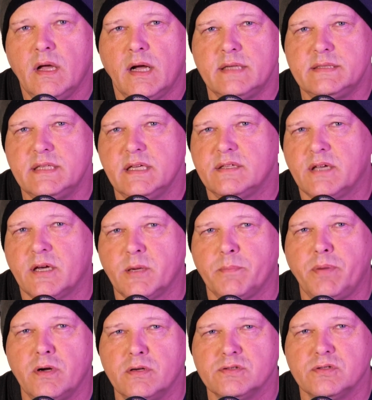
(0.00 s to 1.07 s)
I see a ton of
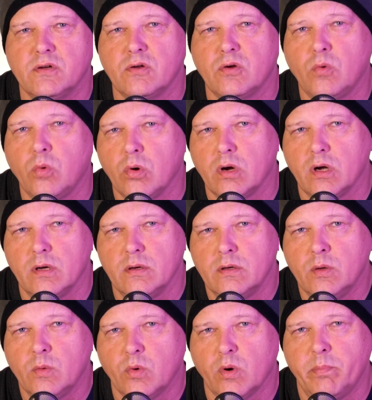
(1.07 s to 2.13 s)
posts on Quora
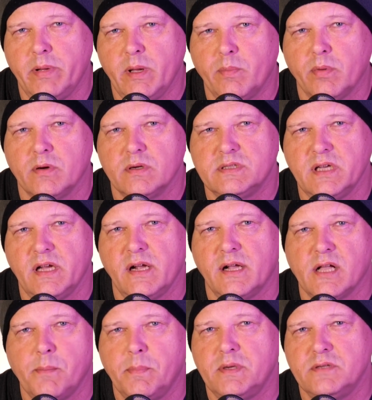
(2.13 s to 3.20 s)
where people are saying
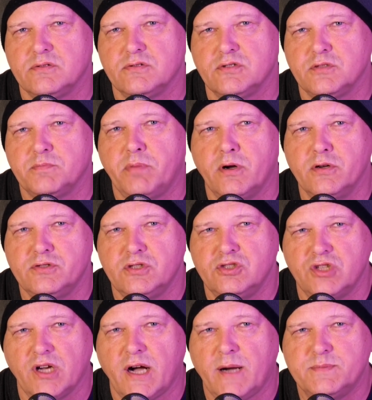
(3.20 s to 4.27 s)
companies are just posting
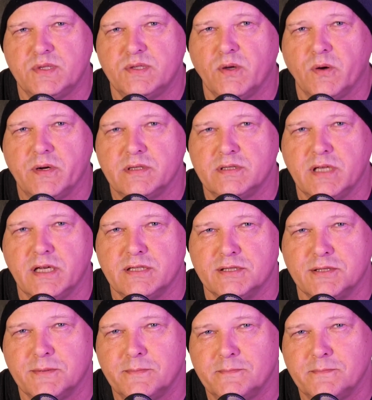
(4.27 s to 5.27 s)
jobs that don't exist.